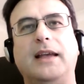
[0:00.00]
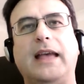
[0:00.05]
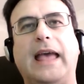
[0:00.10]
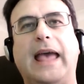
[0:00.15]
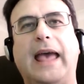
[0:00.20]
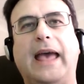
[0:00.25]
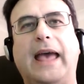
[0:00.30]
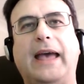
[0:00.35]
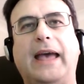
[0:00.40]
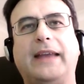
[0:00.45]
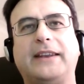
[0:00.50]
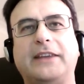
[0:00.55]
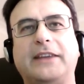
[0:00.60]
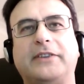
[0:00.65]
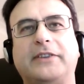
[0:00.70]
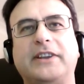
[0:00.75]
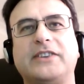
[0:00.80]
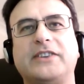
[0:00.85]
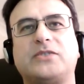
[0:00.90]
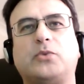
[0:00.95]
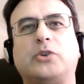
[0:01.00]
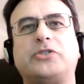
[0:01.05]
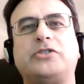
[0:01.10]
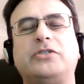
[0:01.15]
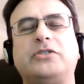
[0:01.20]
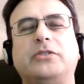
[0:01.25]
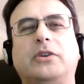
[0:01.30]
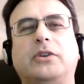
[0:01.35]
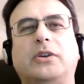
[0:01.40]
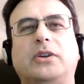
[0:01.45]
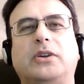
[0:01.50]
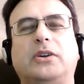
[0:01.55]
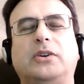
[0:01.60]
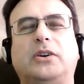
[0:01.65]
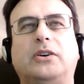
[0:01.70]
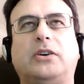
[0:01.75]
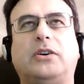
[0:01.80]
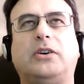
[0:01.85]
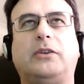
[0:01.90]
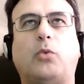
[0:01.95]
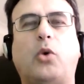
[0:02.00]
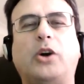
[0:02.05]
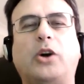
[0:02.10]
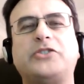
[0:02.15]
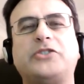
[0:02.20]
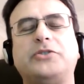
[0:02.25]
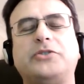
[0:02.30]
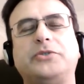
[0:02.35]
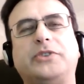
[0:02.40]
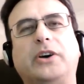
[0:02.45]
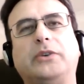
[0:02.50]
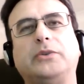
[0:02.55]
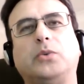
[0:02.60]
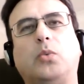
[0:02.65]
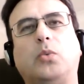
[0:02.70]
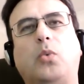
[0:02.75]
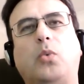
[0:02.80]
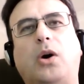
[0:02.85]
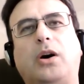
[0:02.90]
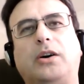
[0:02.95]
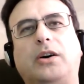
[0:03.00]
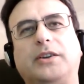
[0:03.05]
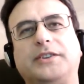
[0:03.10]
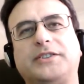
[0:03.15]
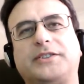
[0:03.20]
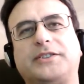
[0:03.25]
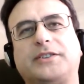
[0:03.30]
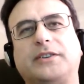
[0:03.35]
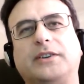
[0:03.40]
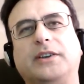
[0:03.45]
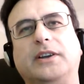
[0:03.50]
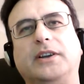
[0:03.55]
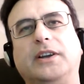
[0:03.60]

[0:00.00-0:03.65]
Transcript: And if it is what you of what you don't want,